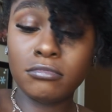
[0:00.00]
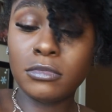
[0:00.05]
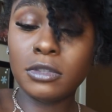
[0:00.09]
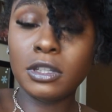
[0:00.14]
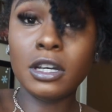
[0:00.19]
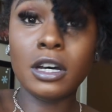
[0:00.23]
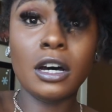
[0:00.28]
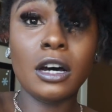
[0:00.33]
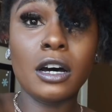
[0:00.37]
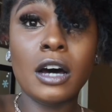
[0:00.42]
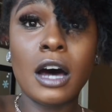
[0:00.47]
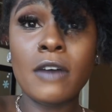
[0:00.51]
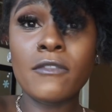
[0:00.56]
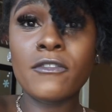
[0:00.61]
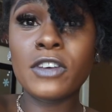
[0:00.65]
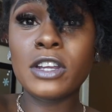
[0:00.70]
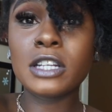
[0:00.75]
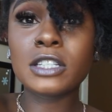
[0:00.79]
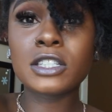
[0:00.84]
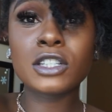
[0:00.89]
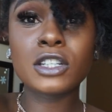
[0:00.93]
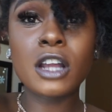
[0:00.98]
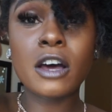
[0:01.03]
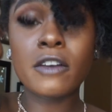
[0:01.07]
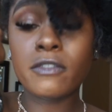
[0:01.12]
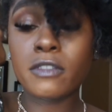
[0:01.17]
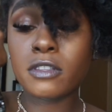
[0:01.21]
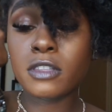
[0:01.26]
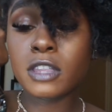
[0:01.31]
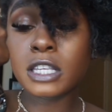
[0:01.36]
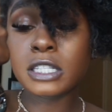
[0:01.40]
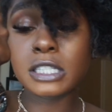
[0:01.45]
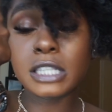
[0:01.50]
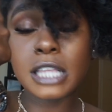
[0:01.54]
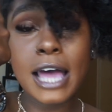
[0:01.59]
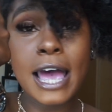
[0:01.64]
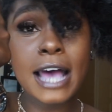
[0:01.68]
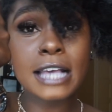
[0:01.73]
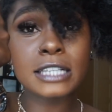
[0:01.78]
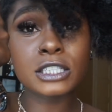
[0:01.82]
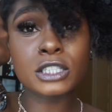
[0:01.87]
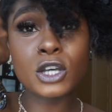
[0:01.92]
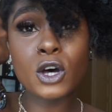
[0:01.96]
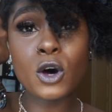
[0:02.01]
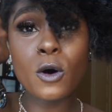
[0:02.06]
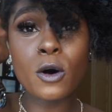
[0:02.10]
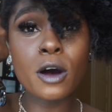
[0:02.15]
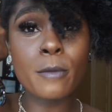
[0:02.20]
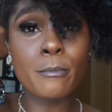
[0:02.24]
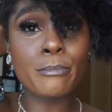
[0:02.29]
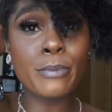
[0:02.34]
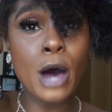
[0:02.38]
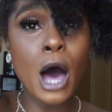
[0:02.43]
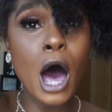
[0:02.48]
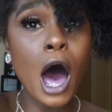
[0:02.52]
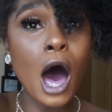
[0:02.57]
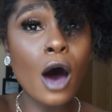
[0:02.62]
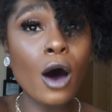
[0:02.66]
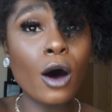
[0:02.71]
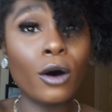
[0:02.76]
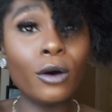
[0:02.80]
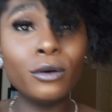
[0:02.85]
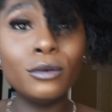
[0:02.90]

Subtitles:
Look, I'm finishing up this last little kabam.